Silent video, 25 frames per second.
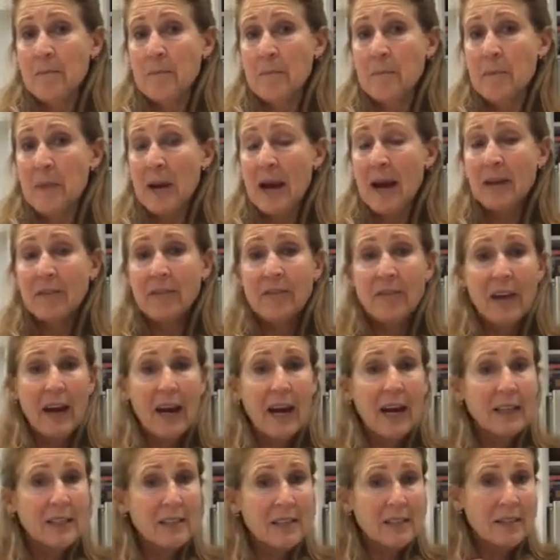Bad
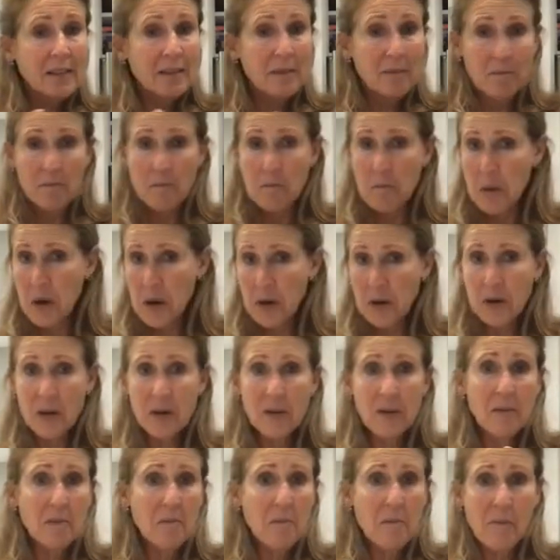fats,
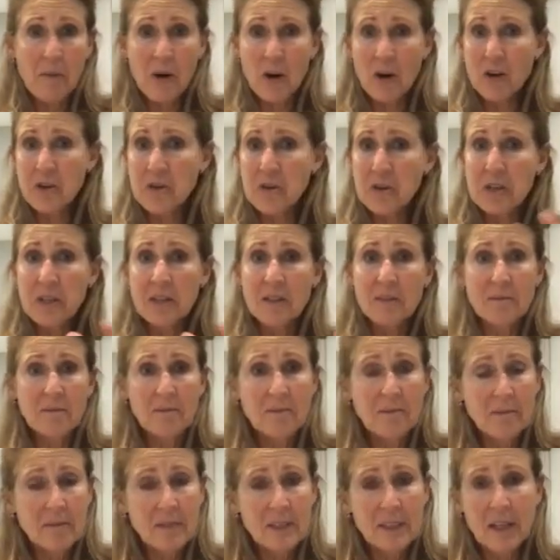butter, margarine,
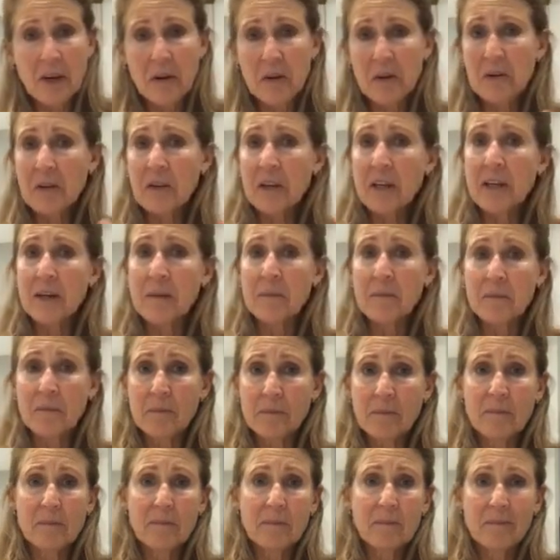sour cream,
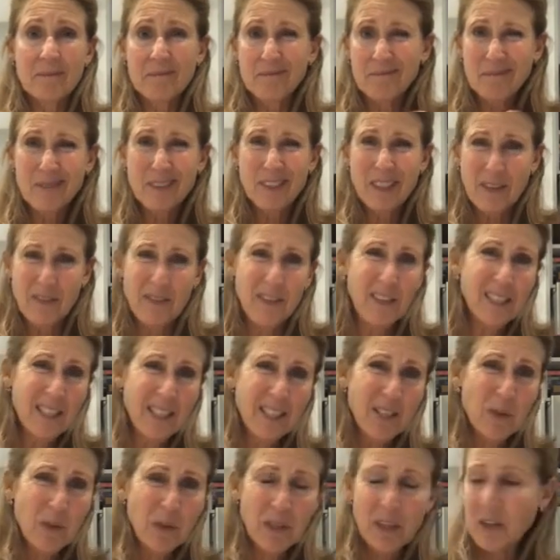stuff that
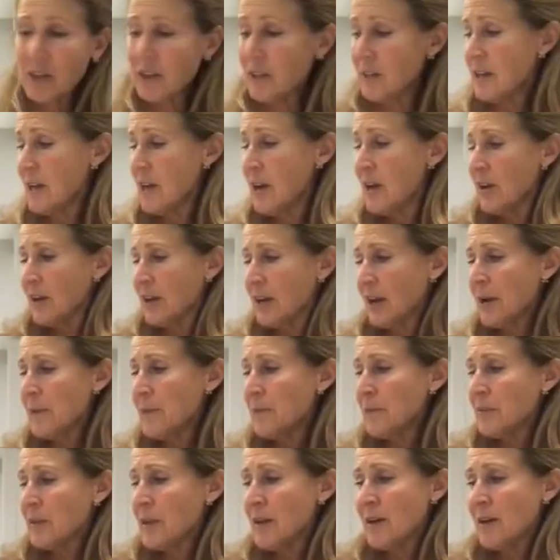tastes really good, okay?